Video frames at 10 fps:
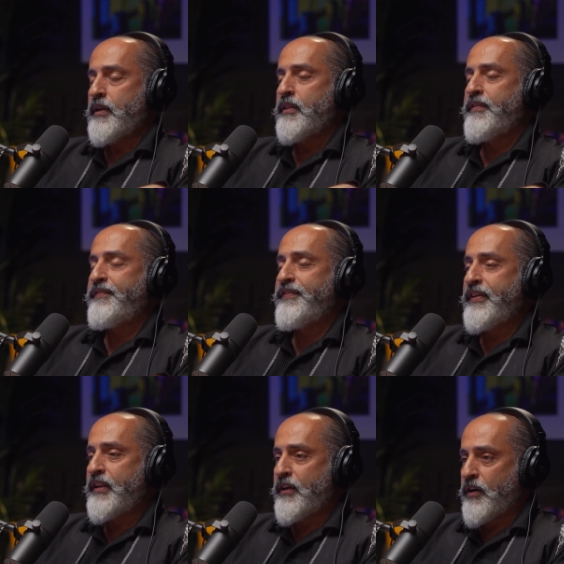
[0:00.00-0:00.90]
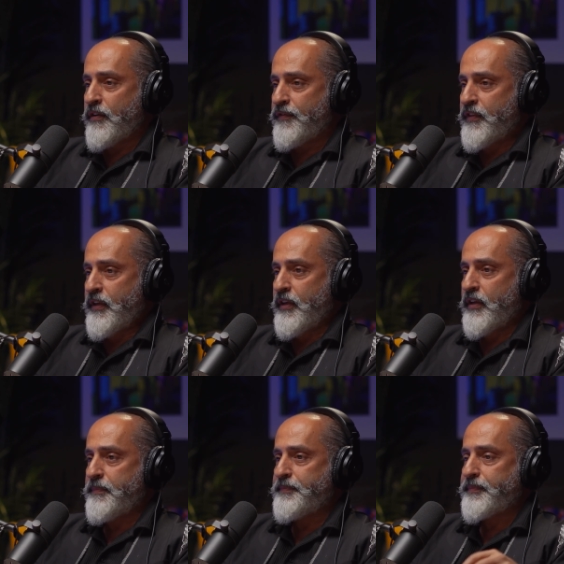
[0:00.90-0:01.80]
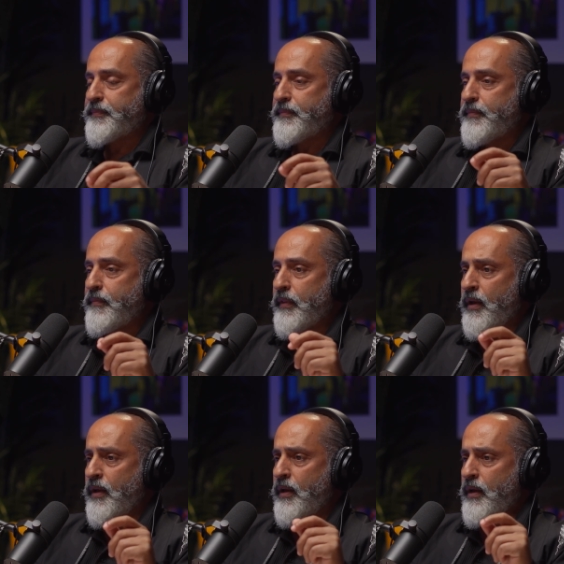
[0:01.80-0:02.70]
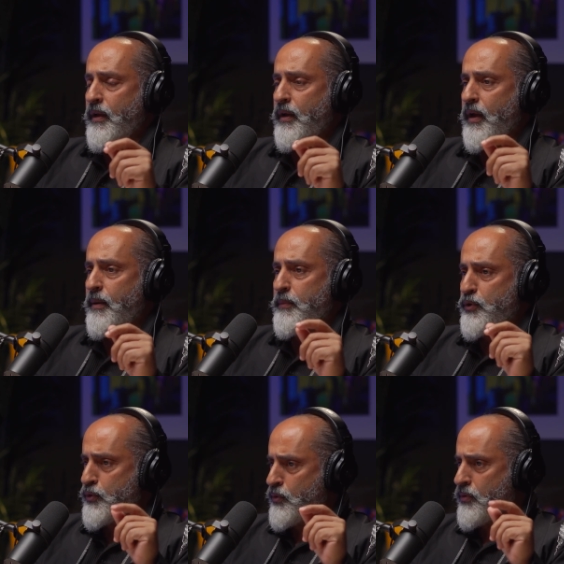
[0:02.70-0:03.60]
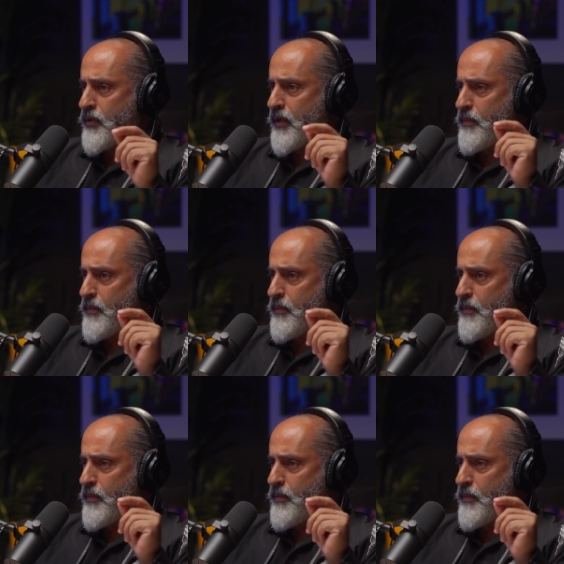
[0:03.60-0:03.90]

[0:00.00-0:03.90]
the feeling of the uh, emulsion, the